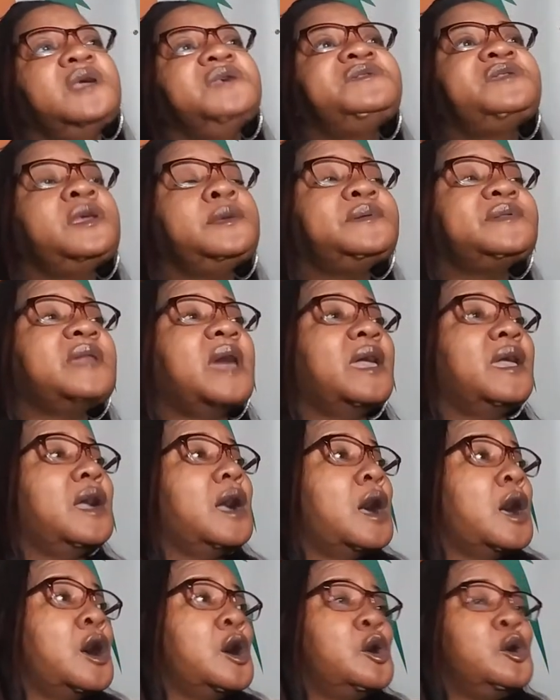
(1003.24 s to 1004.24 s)
She was
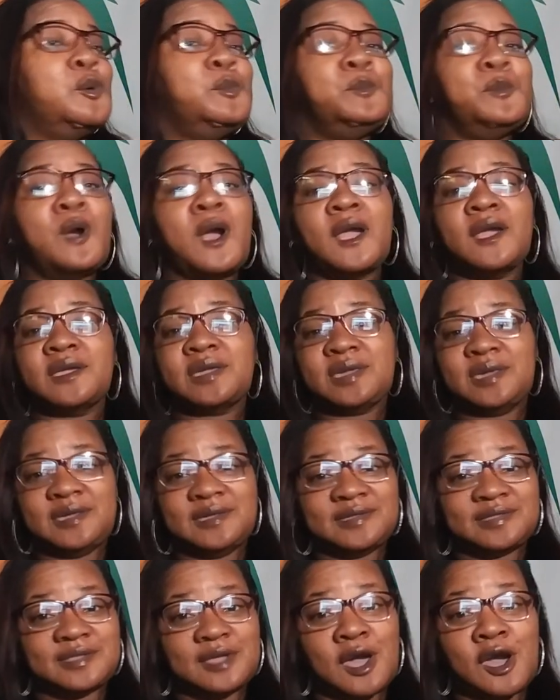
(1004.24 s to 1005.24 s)
like, oh, Marcus.